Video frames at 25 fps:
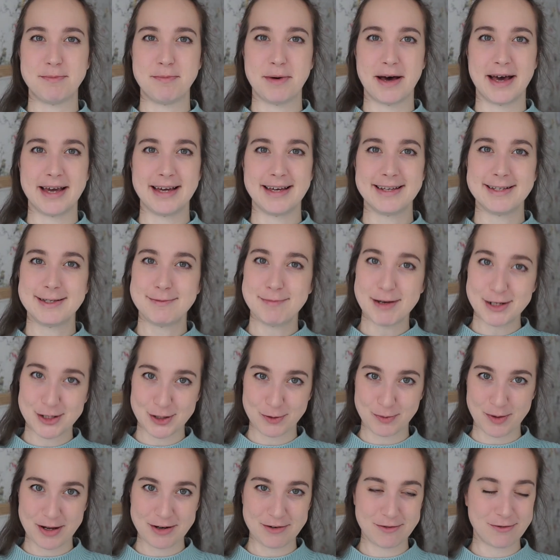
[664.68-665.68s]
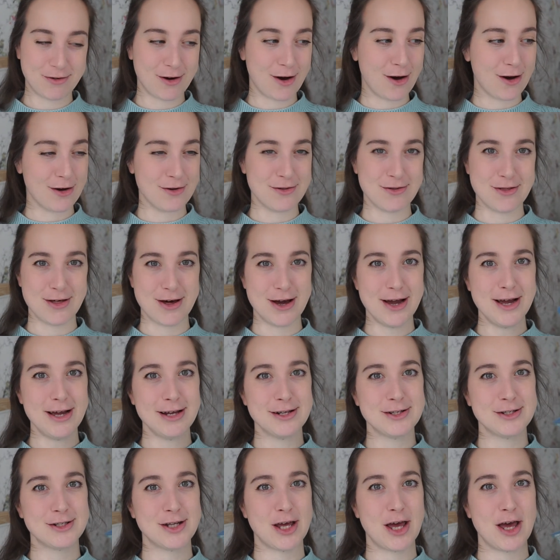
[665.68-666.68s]
to buy a special one for Arthur.
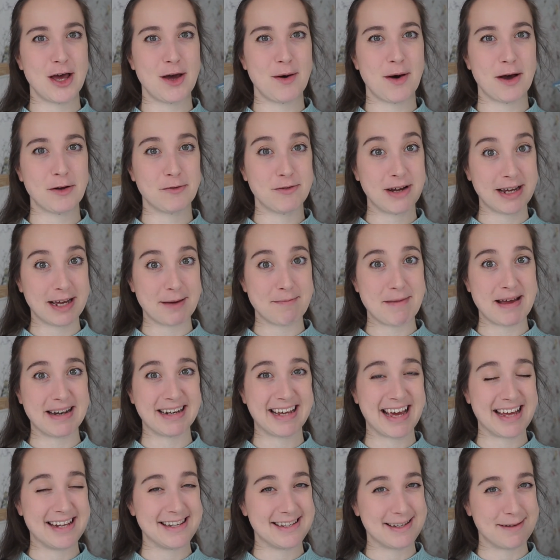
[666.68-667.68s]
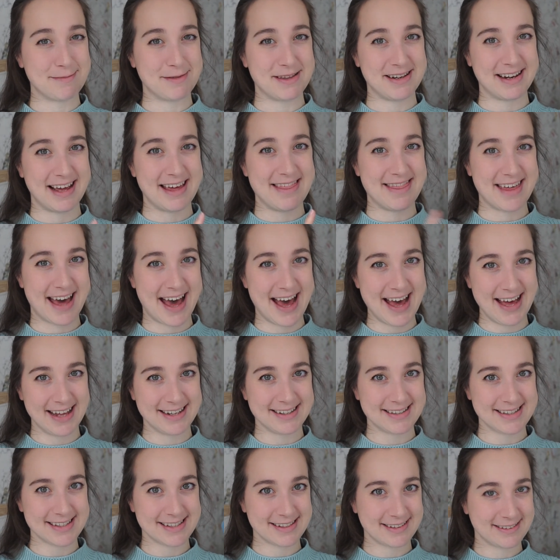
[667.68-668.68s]
So I'd recommend getting something like
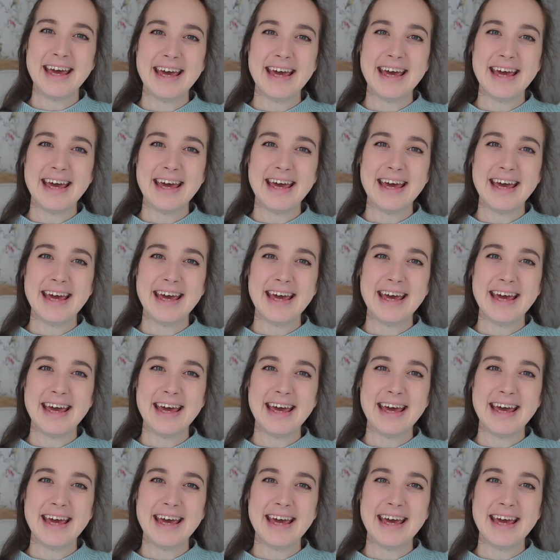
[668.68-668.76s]
that.